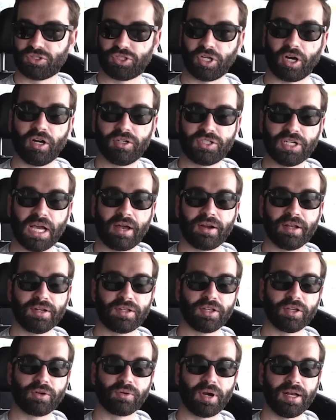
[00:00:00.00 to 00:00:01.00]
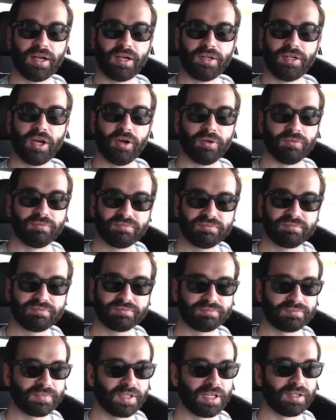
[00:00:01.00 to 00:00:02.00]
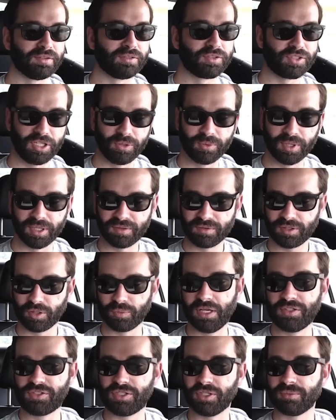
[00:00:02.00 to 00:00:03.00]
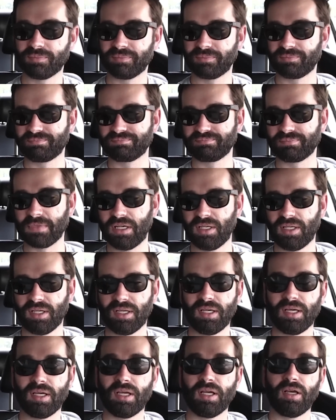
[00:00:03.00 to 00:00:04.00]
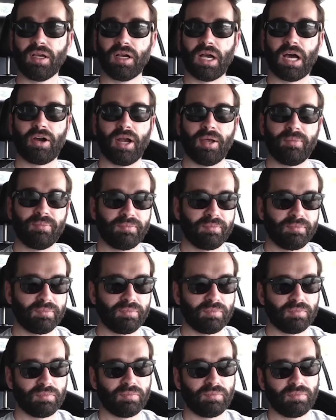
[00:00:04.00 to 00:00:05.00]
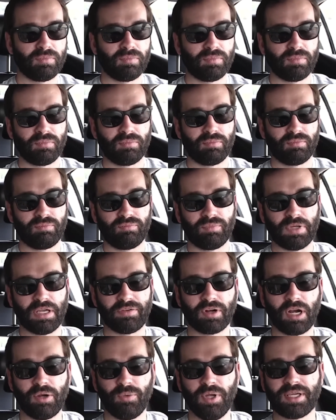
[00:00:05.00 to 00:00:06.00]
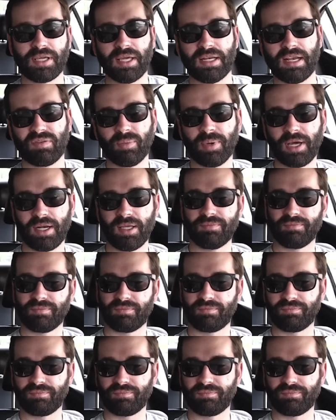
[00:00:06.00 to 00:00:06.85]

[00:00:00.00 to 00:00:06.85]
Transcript: charge out into the great unknown and see what awaits you. All right. Have a great weekend, everybody.